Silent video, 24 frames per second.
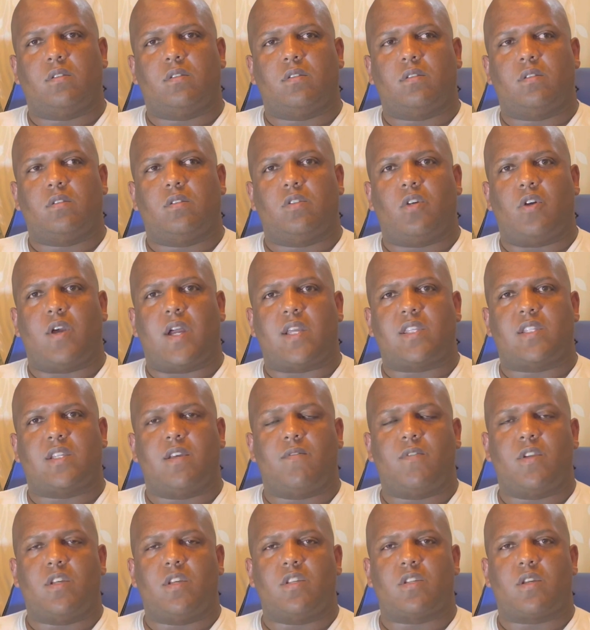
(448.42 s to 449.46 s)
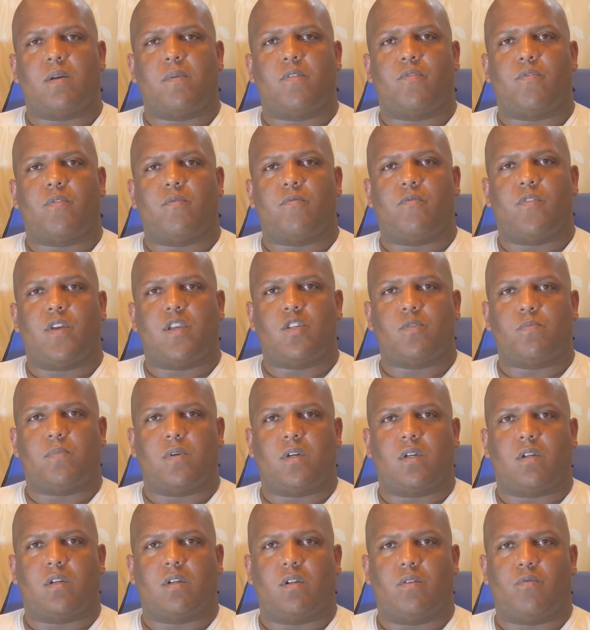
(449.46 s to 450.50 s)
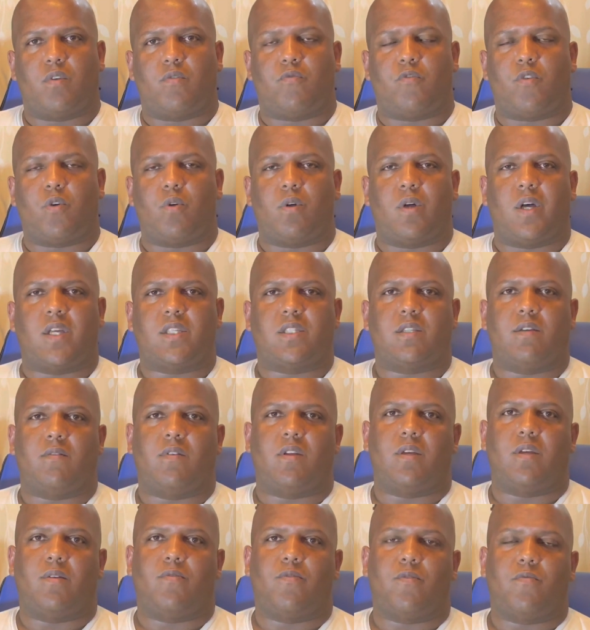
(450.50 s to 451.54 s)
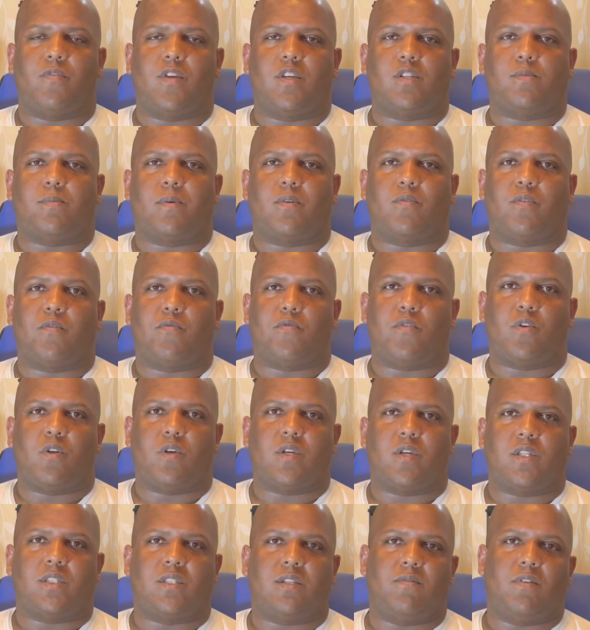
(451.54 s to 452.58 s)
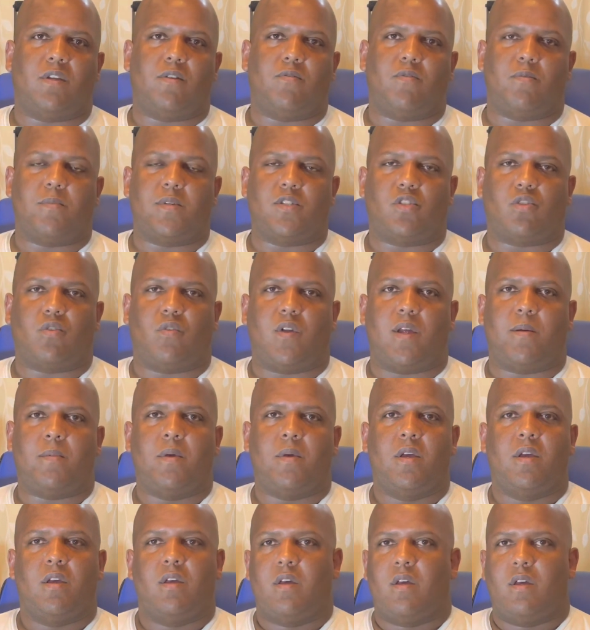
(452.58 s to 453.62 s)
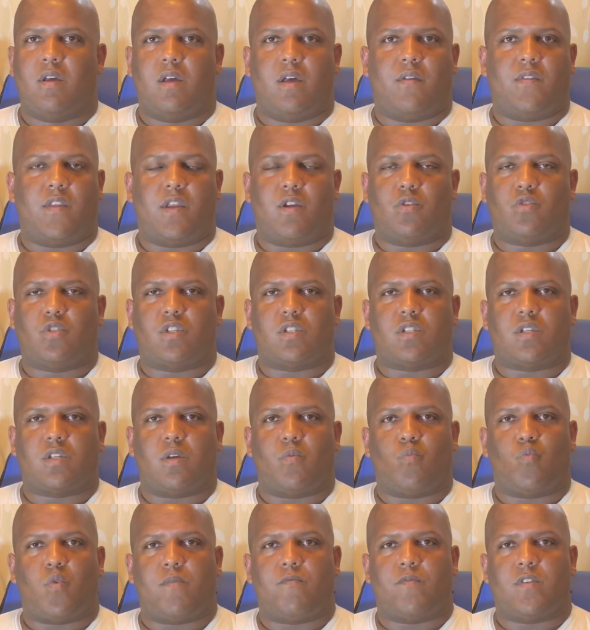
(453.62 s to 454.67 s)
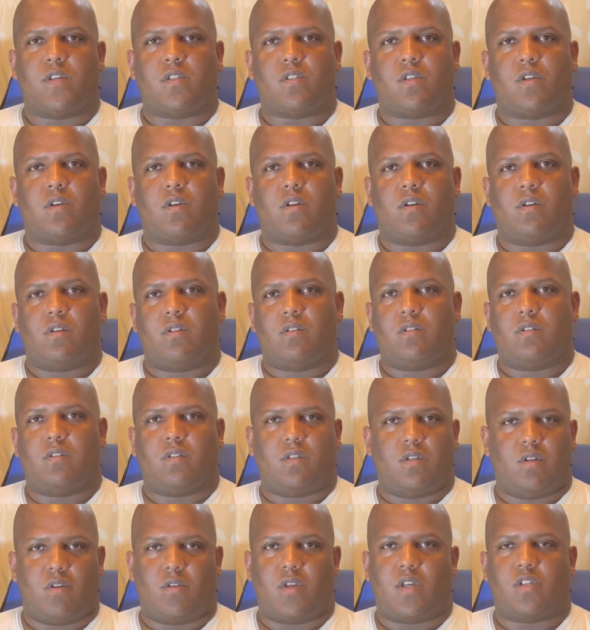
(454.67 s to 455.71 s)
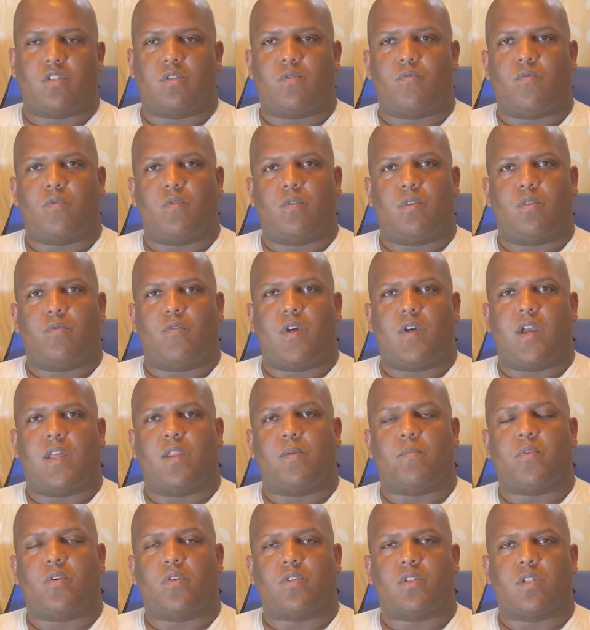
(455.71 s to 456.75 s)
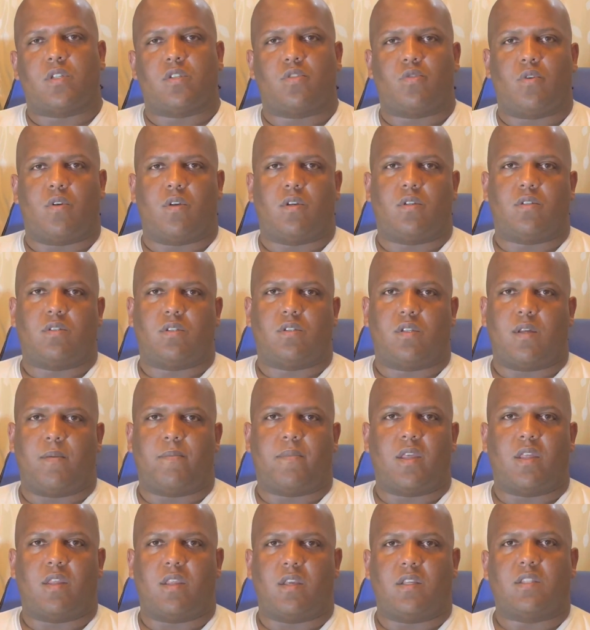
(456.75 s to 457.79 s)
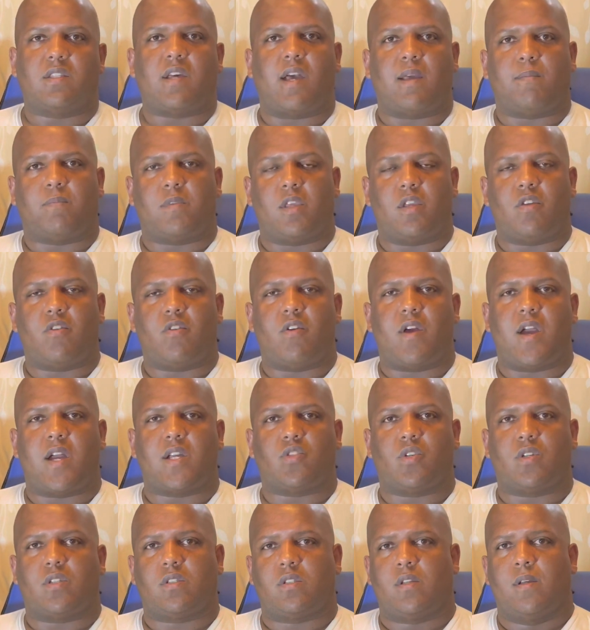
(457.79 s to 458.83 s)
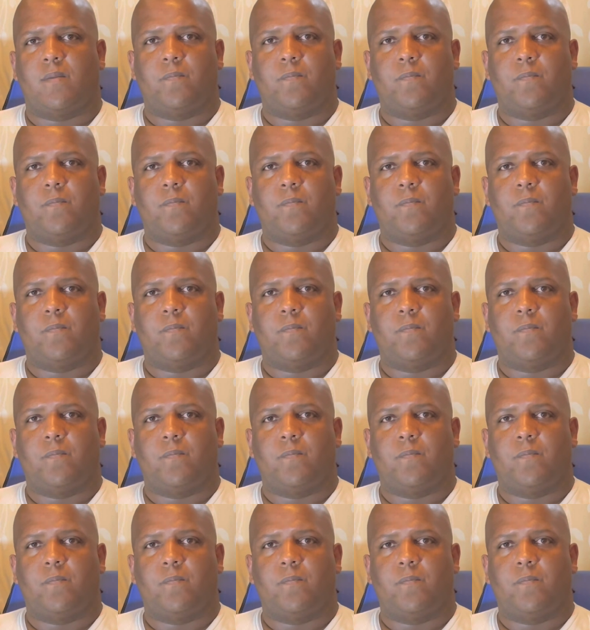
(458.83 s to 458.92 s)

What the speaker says: your activity is coming from Facebook, referral activity from Facebook, referral activity from Instagram, and then it'll just say web visitor. You know, that's the random person saw something, they typed in your address.